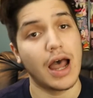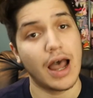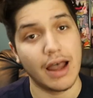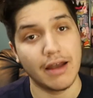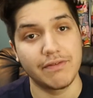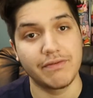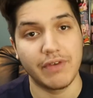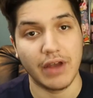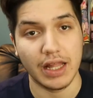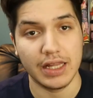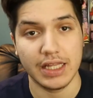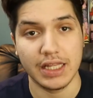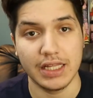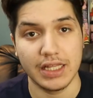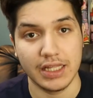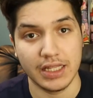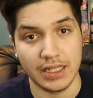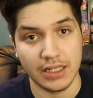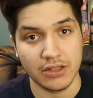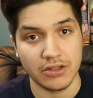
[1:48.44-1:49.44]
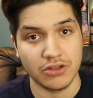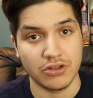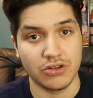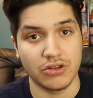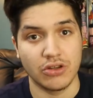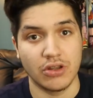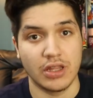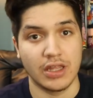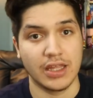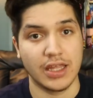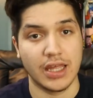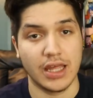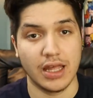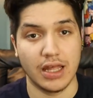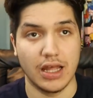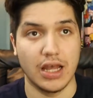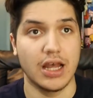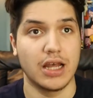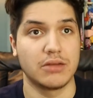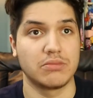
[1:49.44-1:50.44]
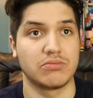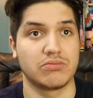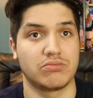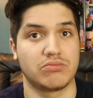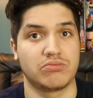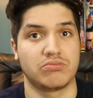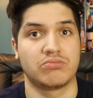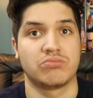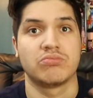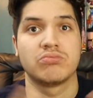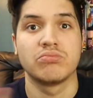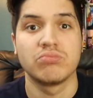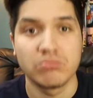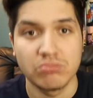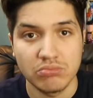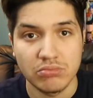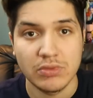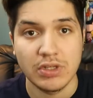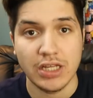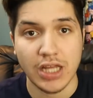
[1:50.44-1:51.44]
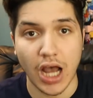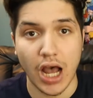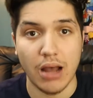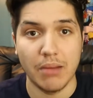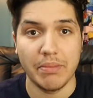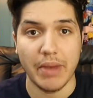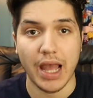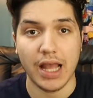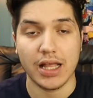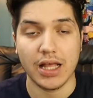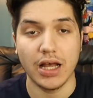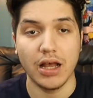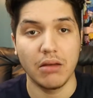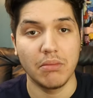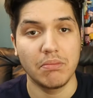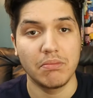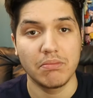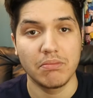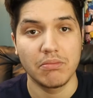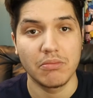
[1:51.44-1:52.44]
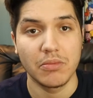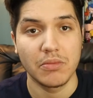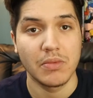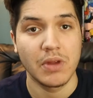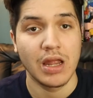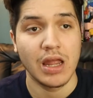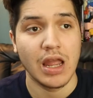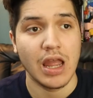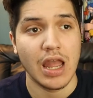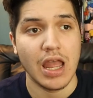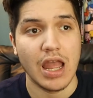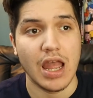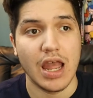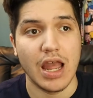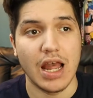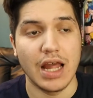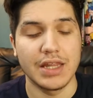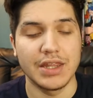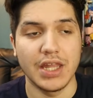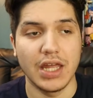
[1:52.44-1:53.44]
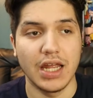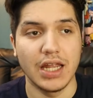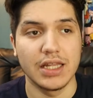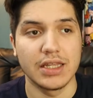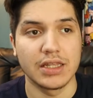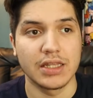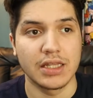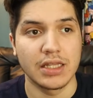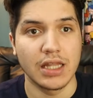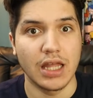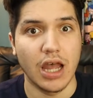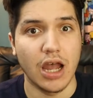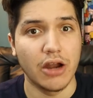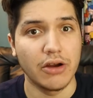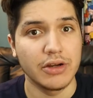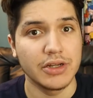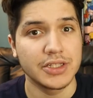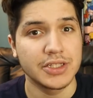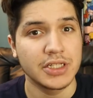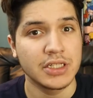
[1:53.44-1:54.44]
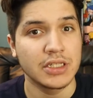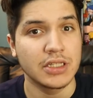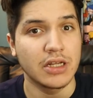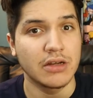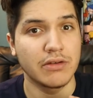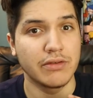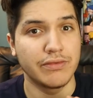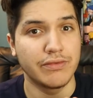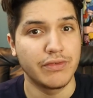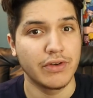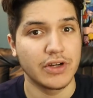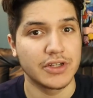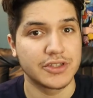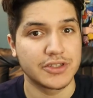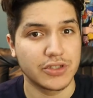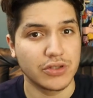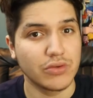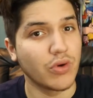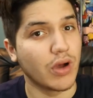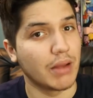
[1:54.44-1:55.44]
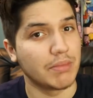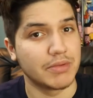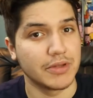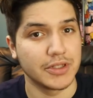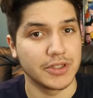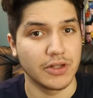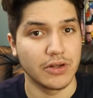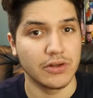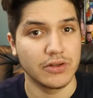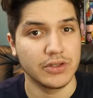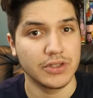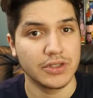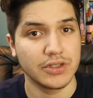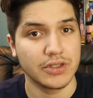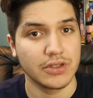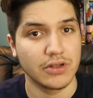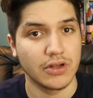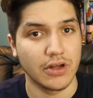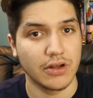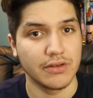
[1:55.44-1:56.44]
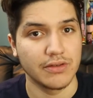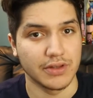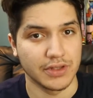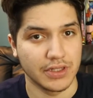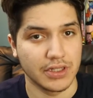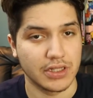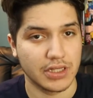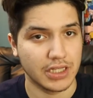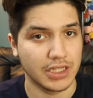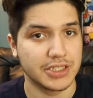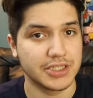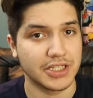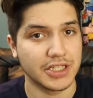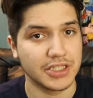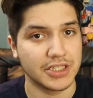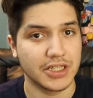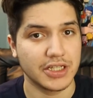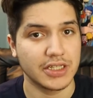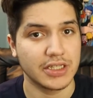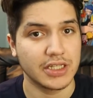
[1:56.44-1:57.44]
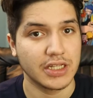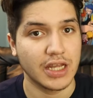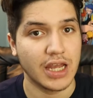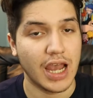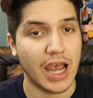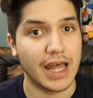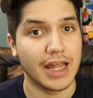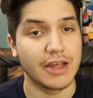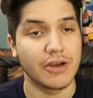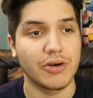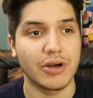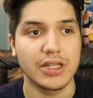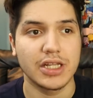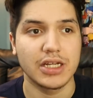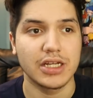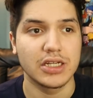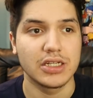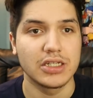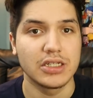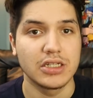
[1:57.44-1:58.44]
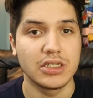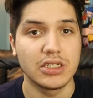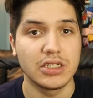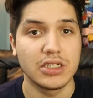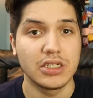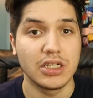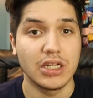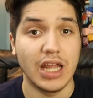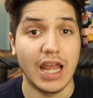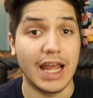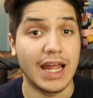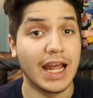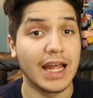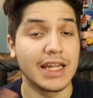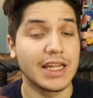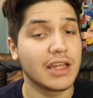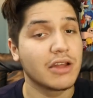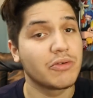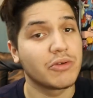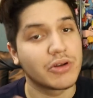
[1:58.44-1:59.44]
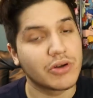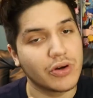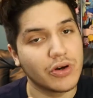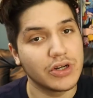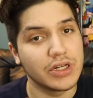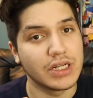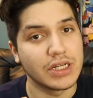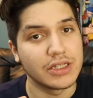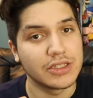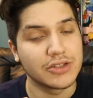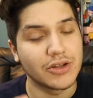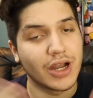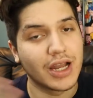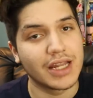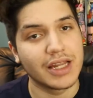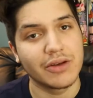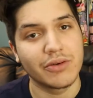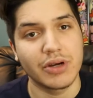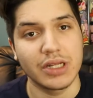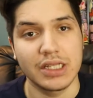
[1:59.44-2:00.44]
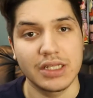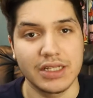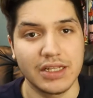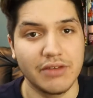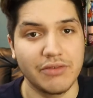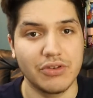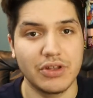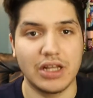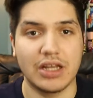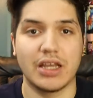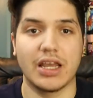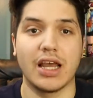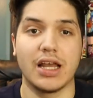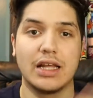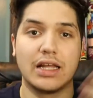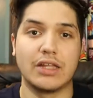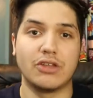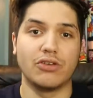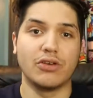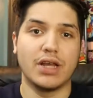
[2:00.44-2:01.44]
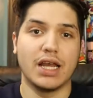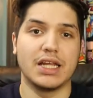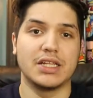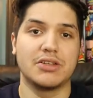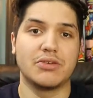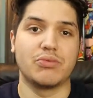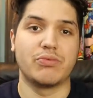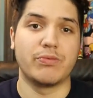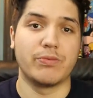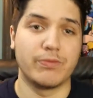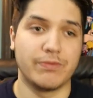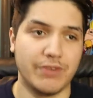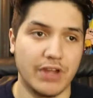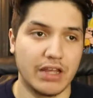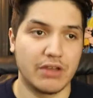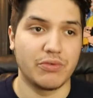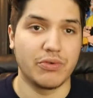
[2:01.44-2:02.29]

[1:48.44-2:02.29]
I finally um. caught back up, and then I already seen the first two episodes of the season. I didn't wanna, and I didn't record it, so I didn't wanna give you like a, you guys a fake